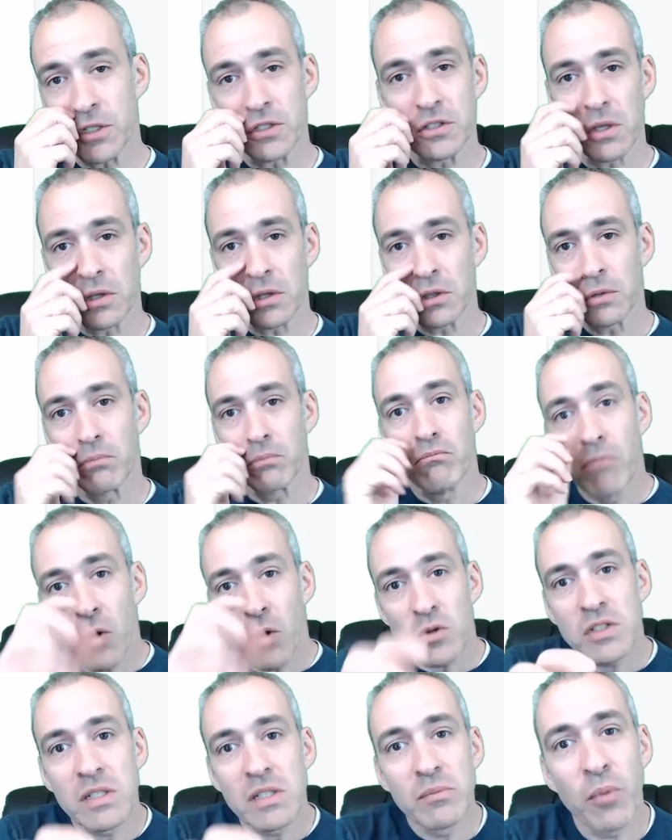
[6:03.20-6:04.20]
That the
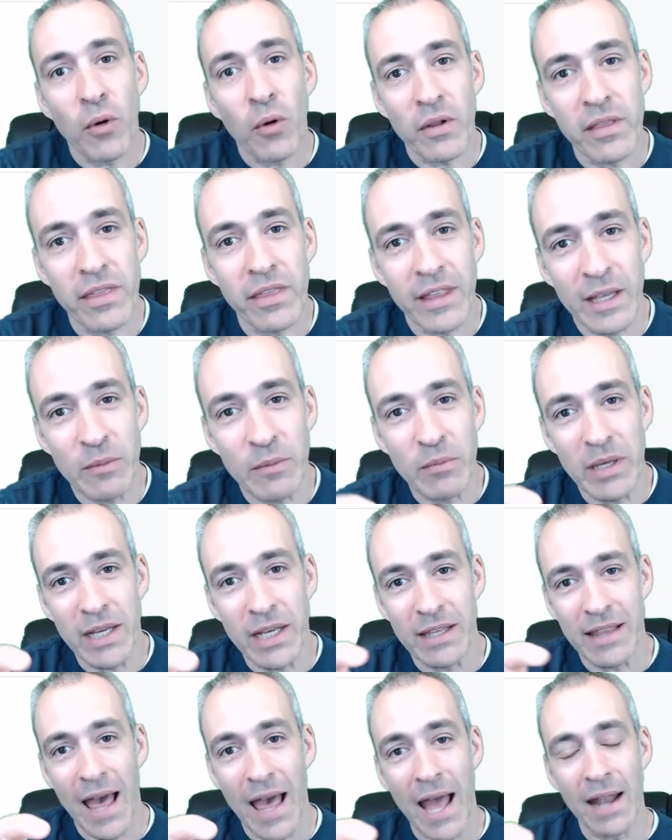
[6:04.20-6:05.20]
most important thing
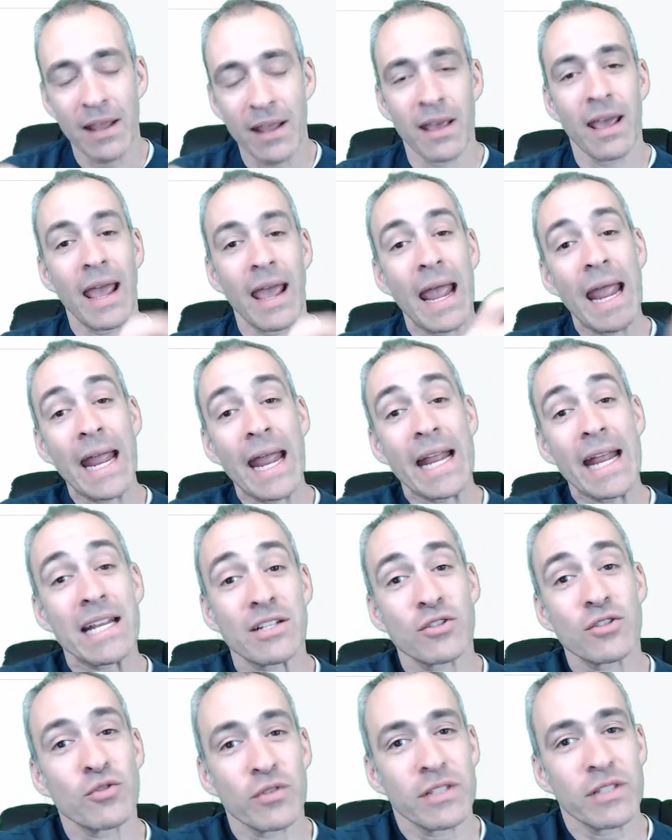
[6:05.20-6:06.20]
being that aged
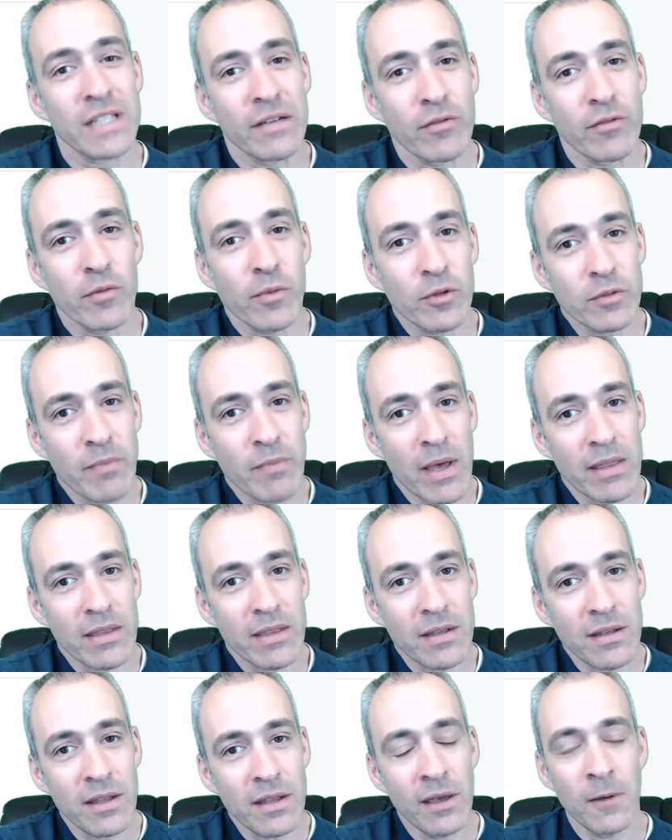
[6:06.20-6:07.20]
receivables
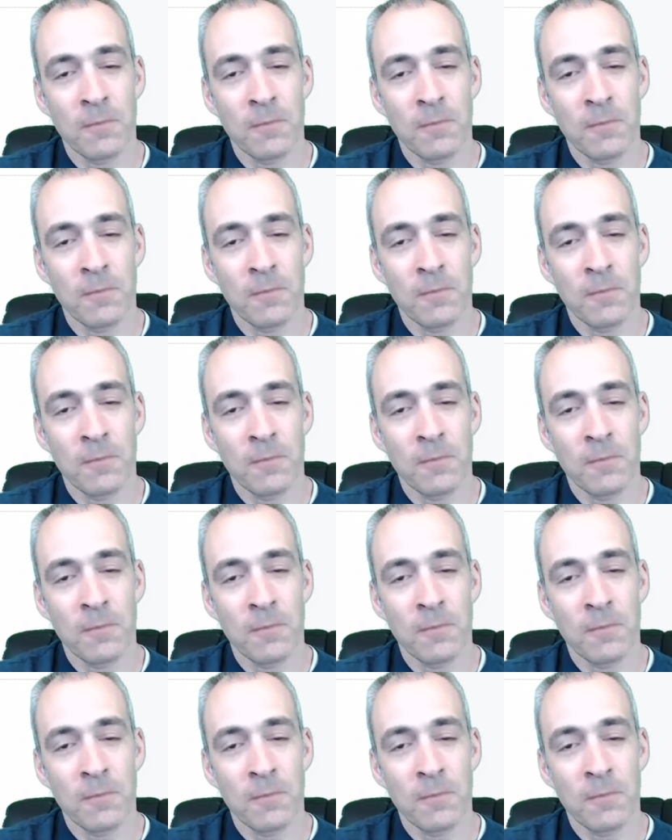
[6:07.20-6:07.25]
method,